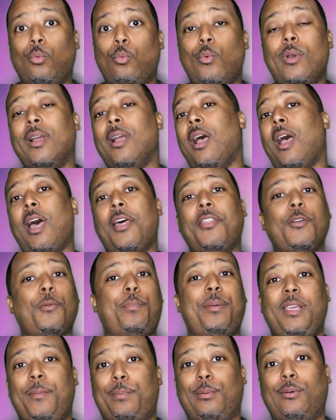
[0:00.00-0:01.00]
where other
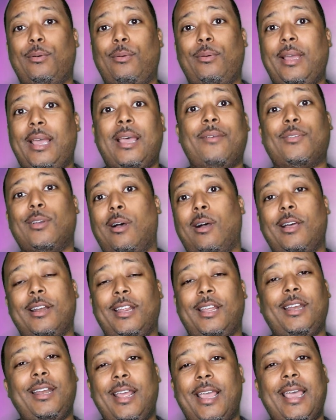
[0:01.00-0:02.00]
people have gone
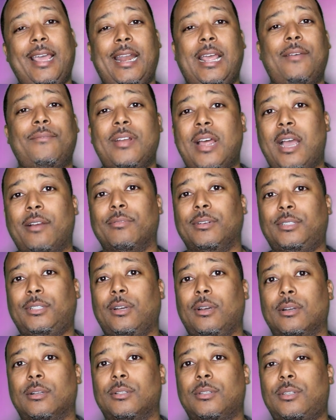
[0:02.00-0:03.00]
in and have not
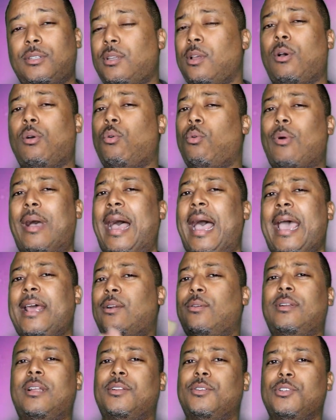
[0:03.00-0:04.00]
returned. So I
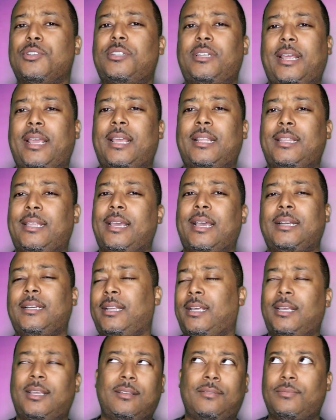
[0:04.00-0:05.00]
don't understand the
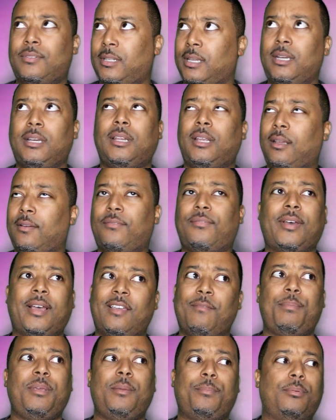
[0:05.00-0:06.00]
idea of sending
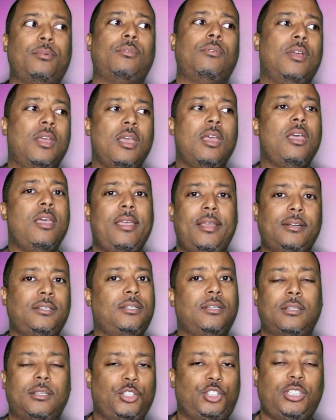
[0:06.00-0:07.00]
5 people
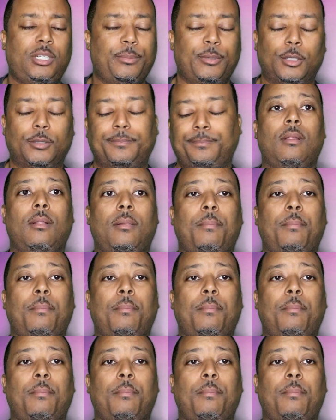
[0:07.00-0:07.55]
into the Shimmer.